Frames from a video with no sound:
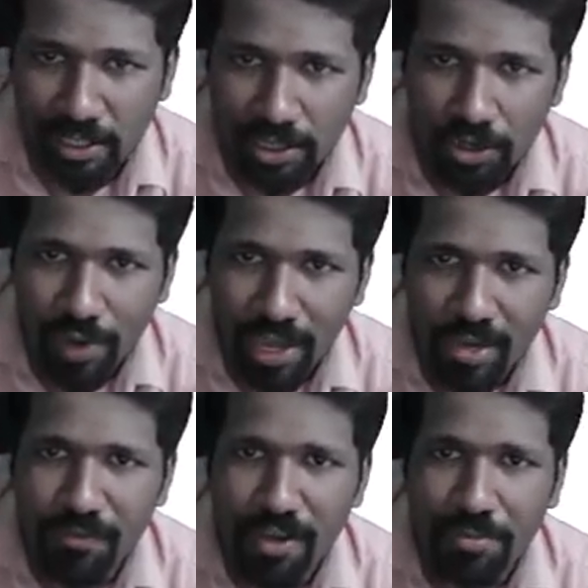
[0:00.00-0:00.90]

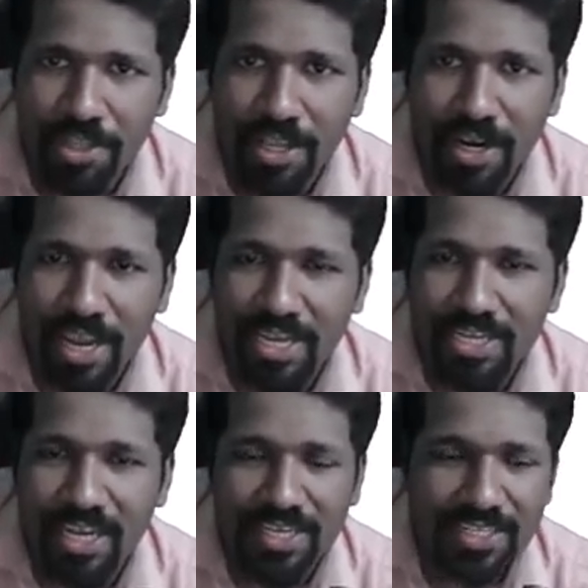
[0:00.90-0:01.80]
12 will be the
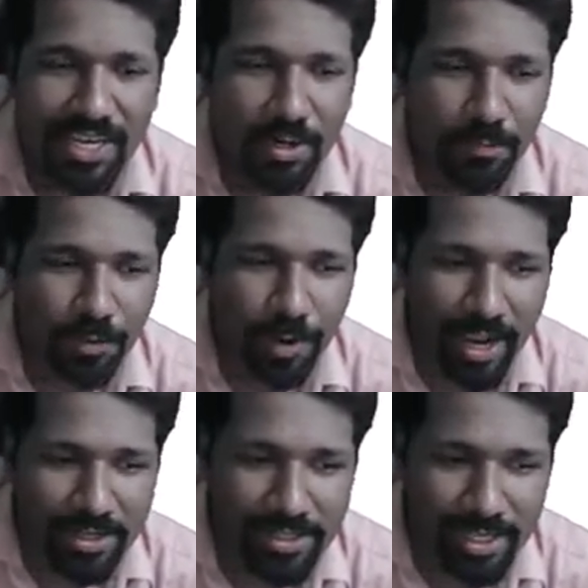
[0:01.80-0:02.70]
right hand side of your
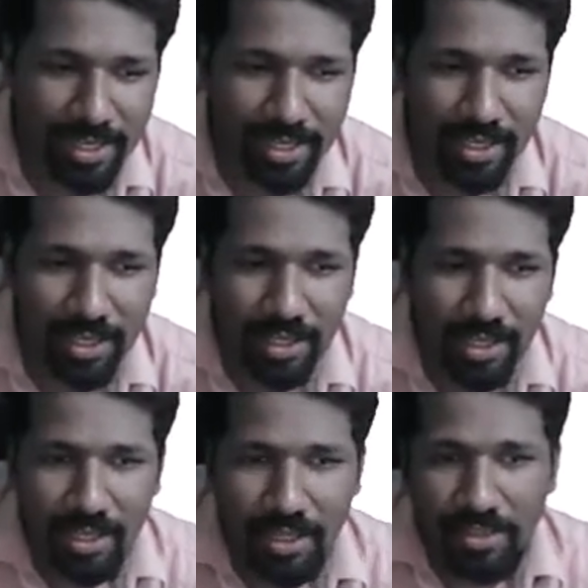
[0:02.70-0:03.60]
answer.
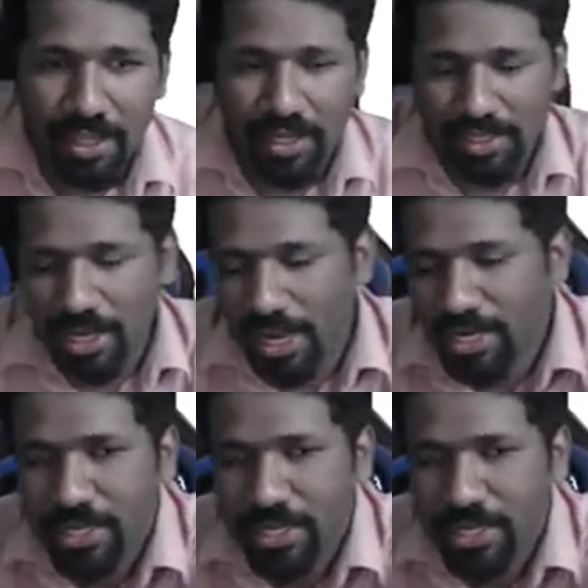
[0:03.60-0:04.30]
There is a right